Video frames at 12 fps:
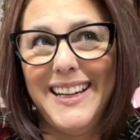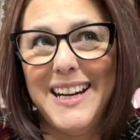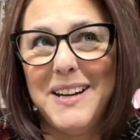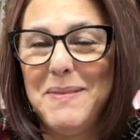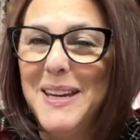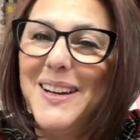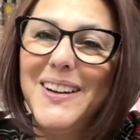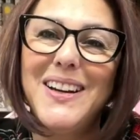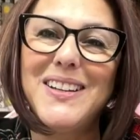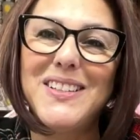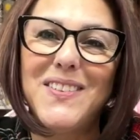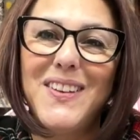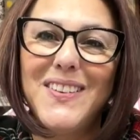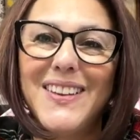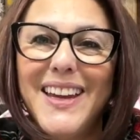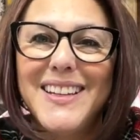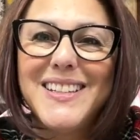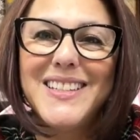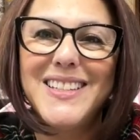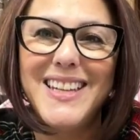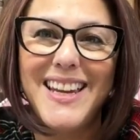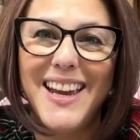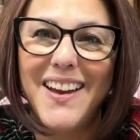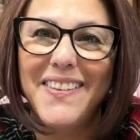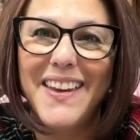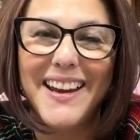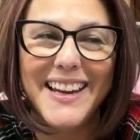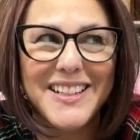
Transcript: I'm curious if you'd like to see how that